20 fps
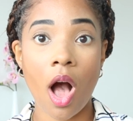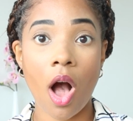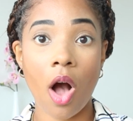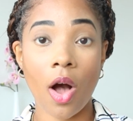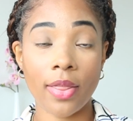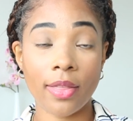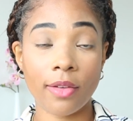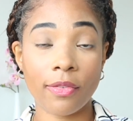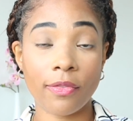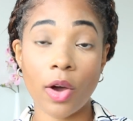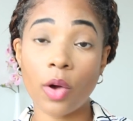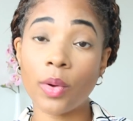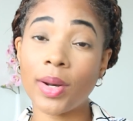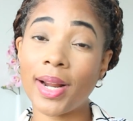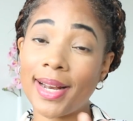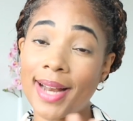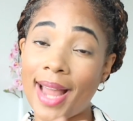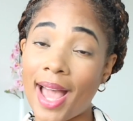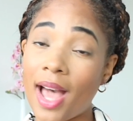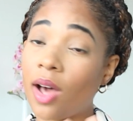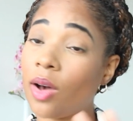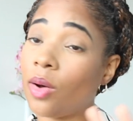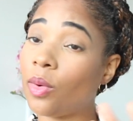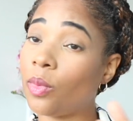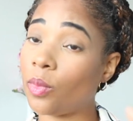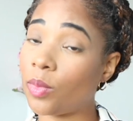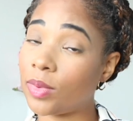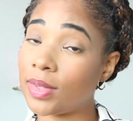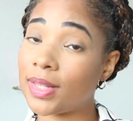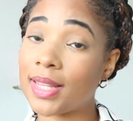on the phone, and
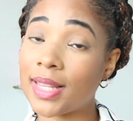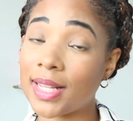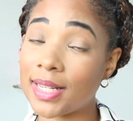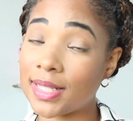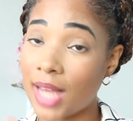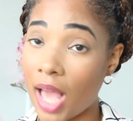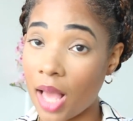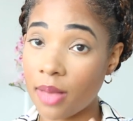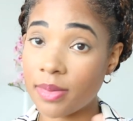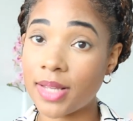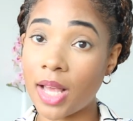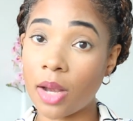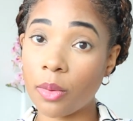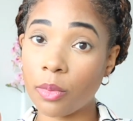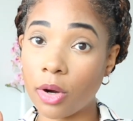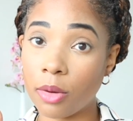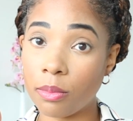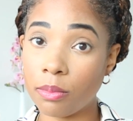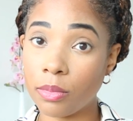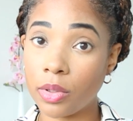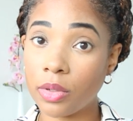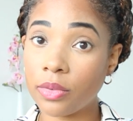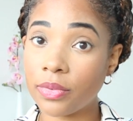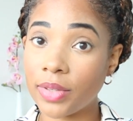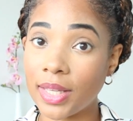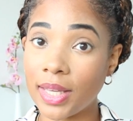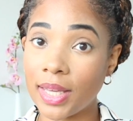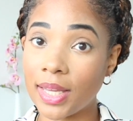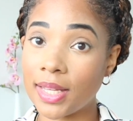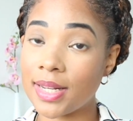now the times that we're
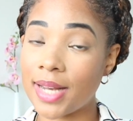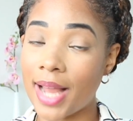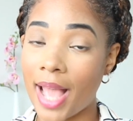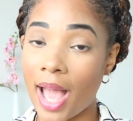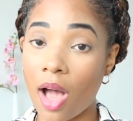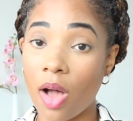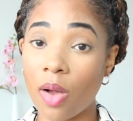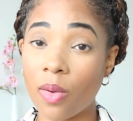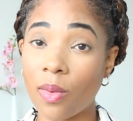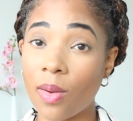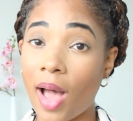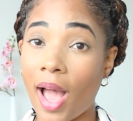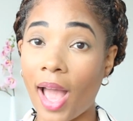moving in now,